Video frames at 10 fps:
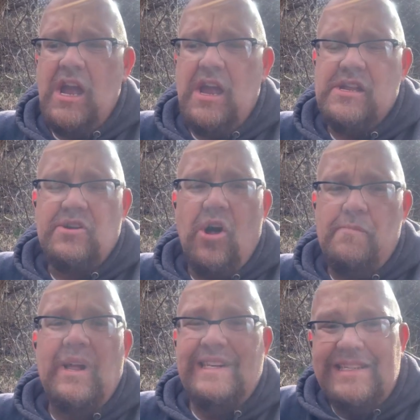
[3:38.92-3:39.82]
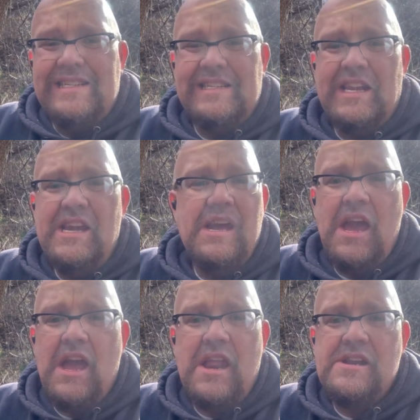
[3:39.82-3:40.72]
It's called plasticity,
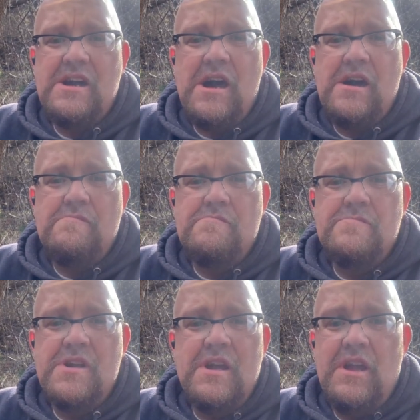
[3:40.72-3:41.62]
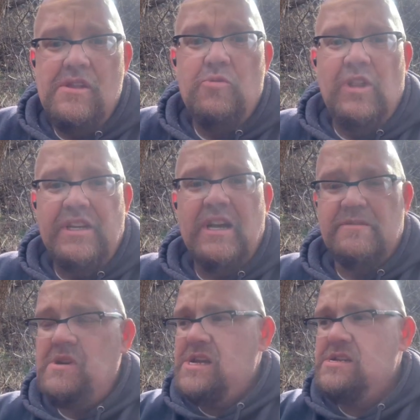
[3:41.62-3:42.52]
and it really
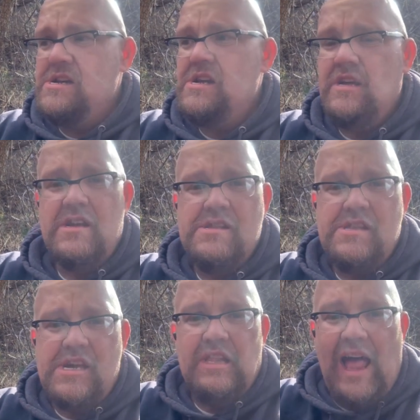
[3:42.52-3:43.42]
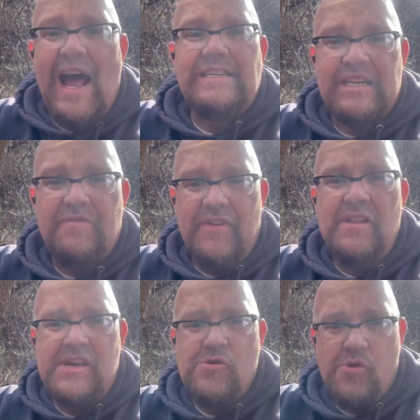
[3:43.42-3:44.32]
does mean the elastic
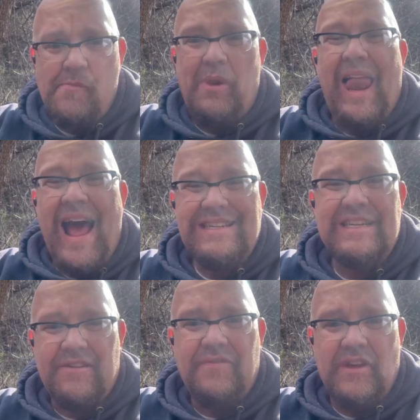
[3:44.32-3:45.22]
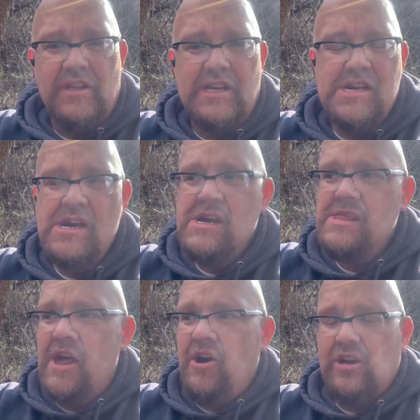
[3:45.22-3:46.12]
feeling or the plastic feeling
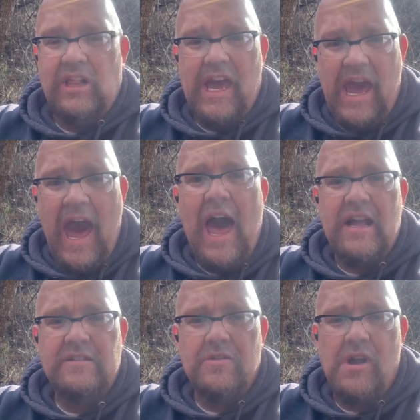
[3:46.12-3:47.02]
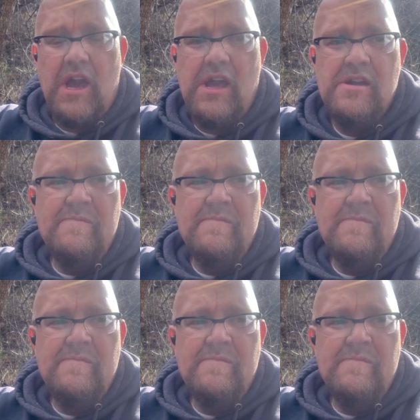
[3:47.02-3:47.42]
that our clay has, okay?